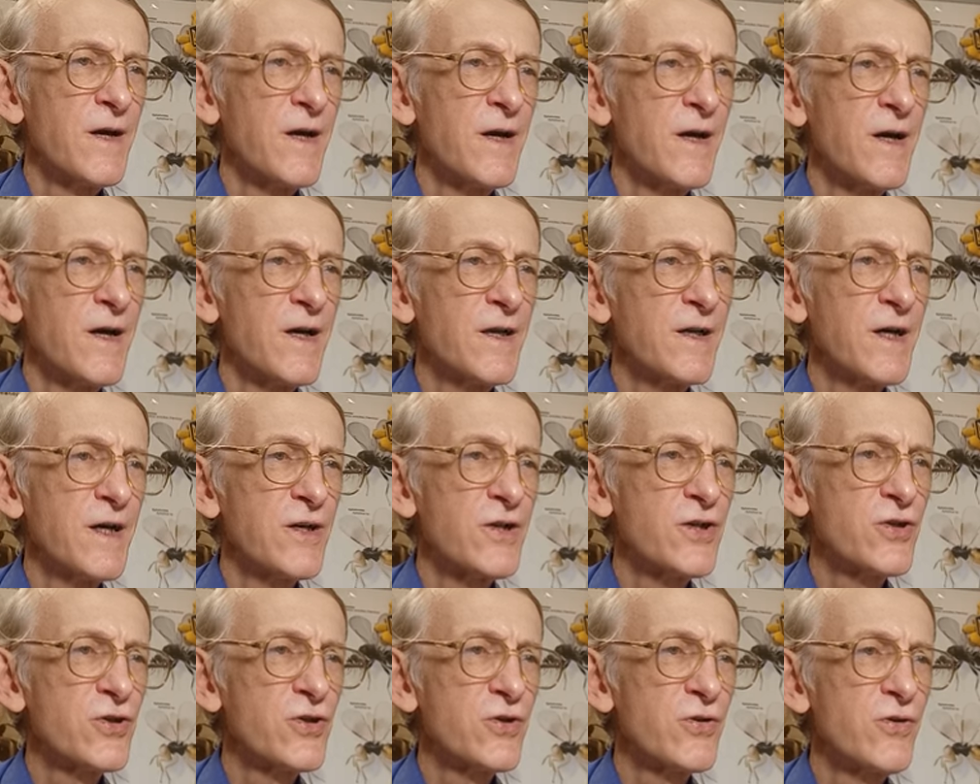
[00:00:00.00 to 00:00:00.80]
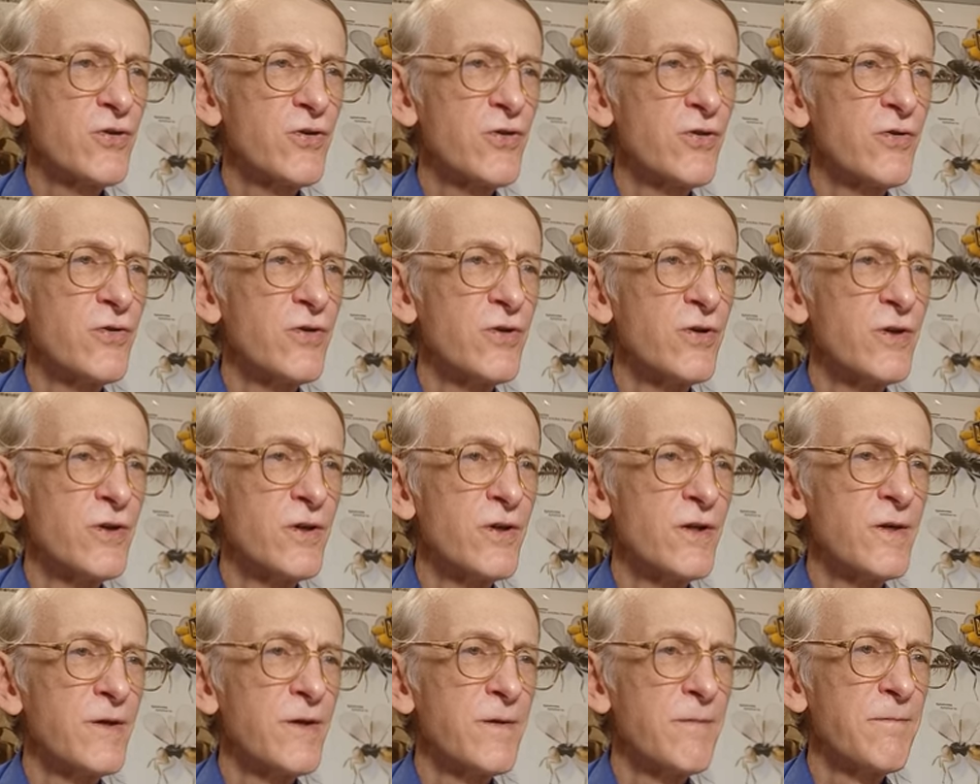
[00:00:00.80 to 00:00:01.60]
And I show you,
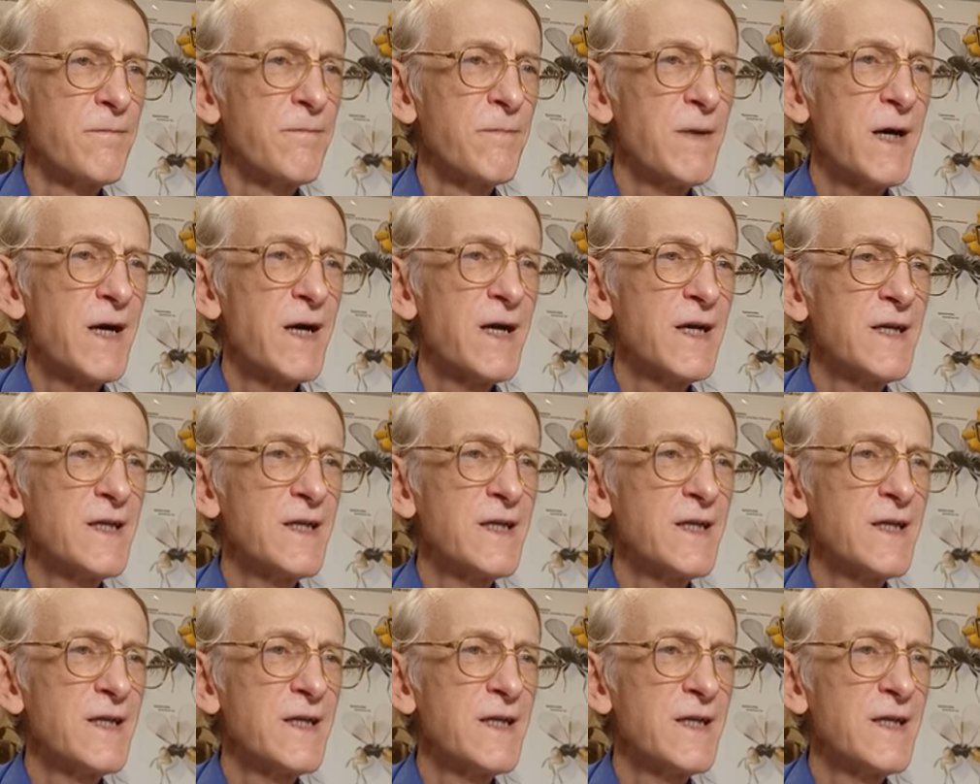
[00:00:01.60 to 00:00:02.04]
my